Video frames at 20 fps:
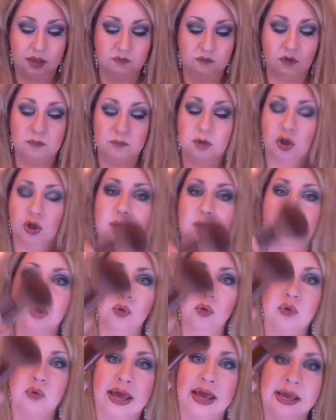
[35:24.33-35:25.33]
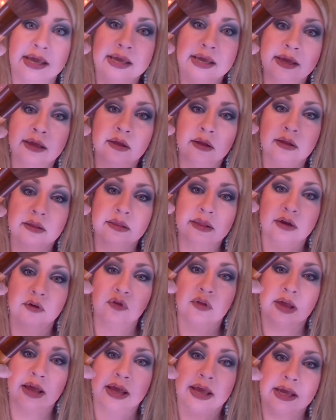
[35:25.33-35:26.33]
from the Kabuki E.
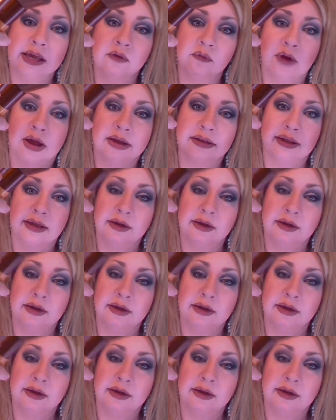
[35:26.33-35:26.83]
There's the E right